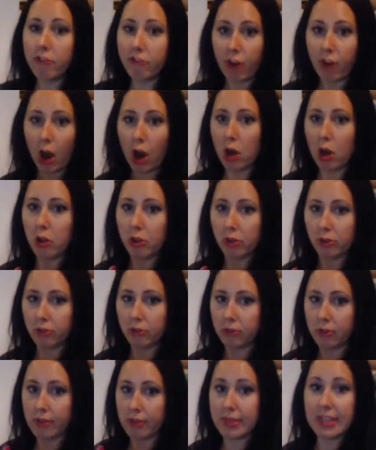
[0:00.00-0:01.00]

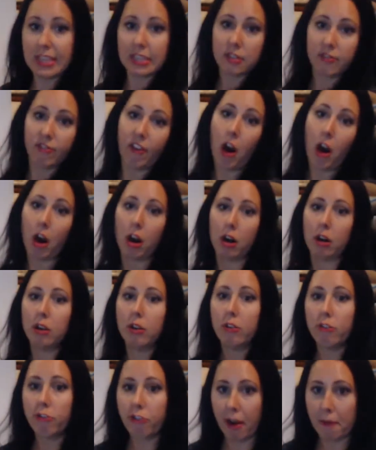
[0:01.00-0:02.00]
falls this far
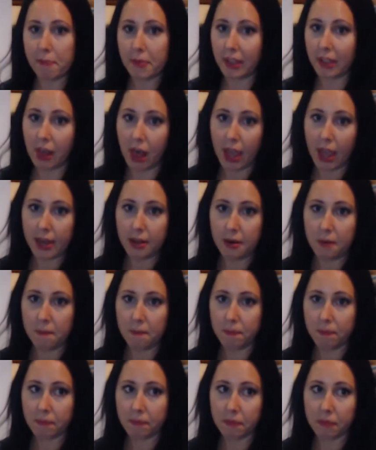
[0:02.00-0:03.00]
from the line.
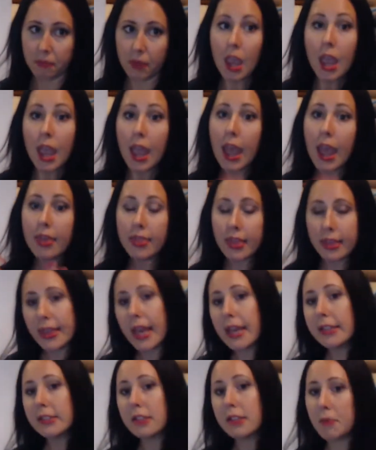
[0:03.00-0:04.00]
And then
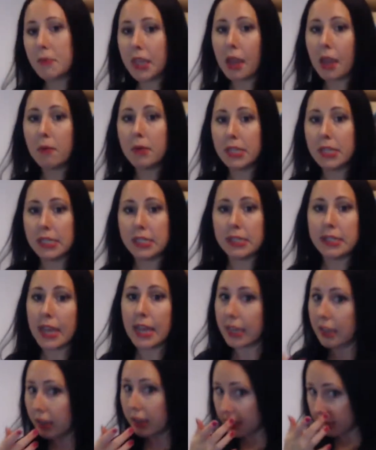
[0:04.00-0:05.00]
that's something I would need to
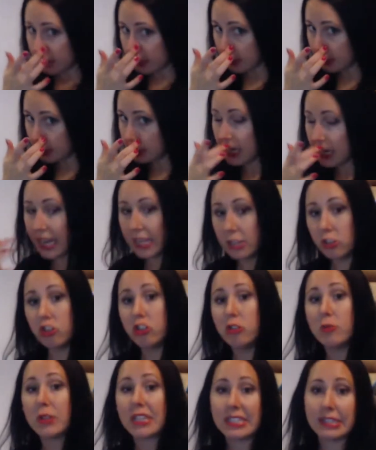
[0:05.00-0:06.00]
take
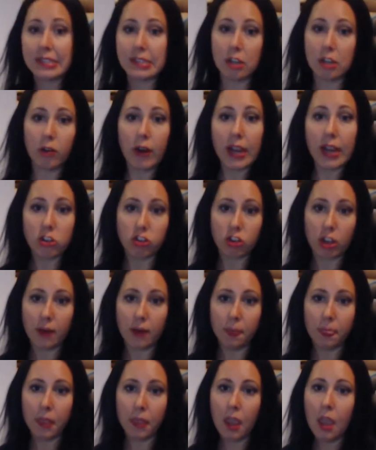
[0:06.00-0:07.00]
into consideration,